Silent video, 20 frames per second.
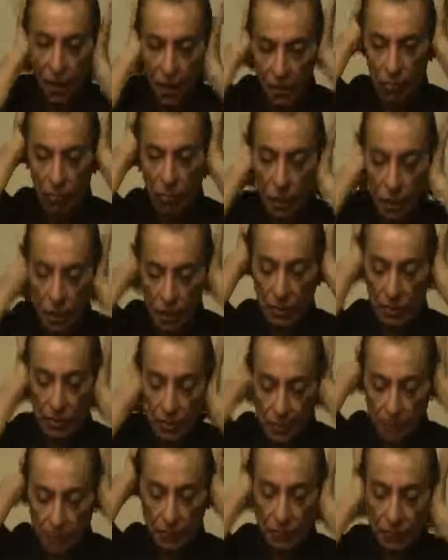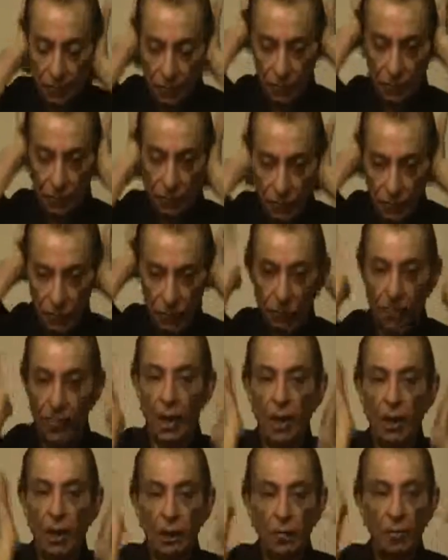One,
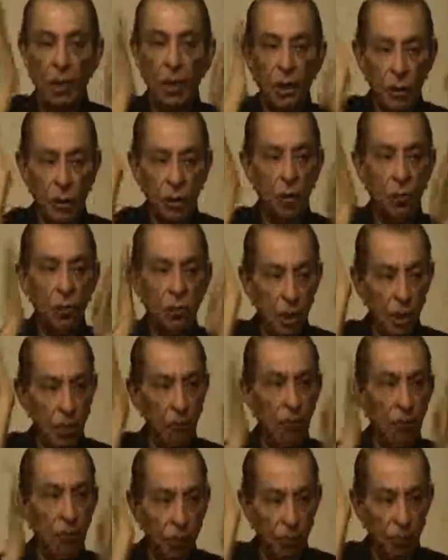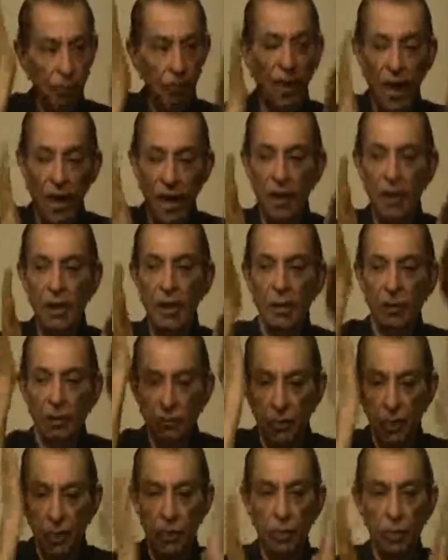1, 2, 3, 4, 5,
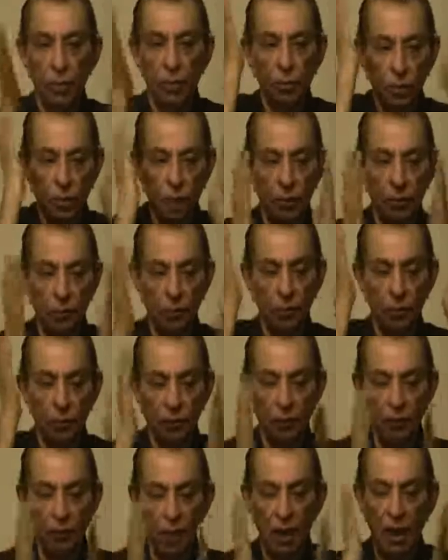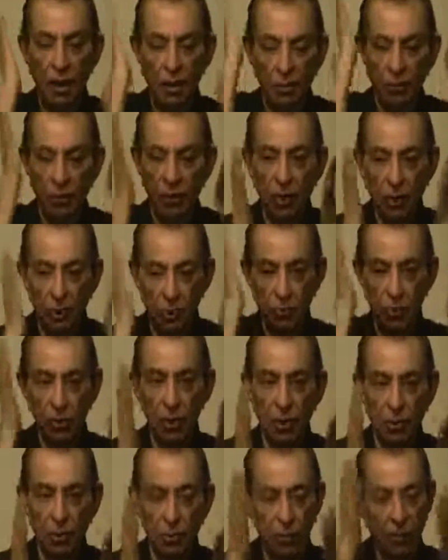1, 2, 3, 4, 5, 1, 2,
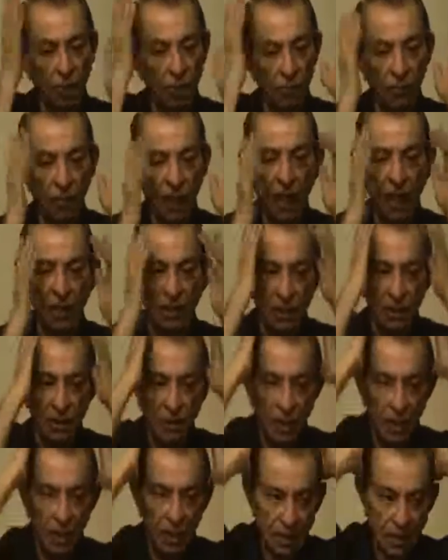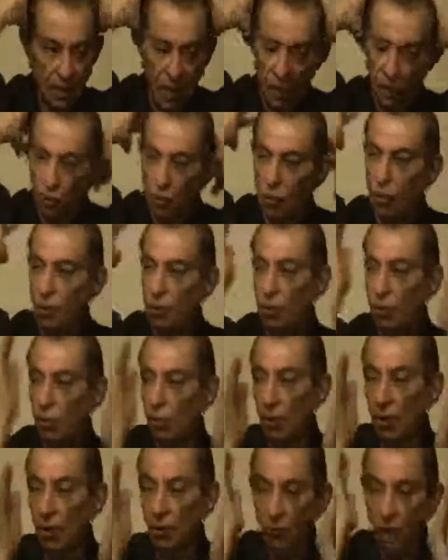3. There are five exercises. I am showing you
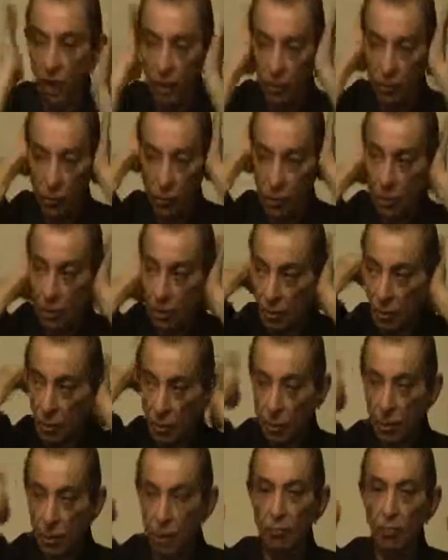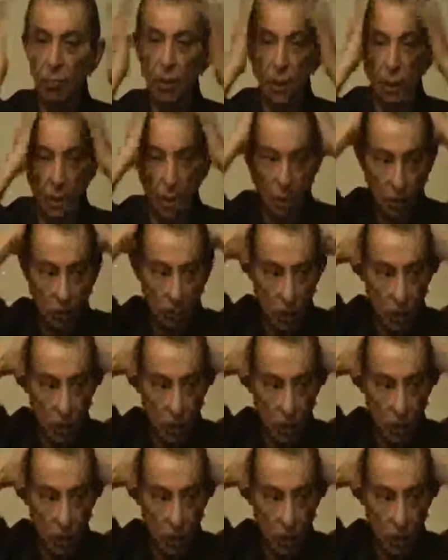only one, which is the most important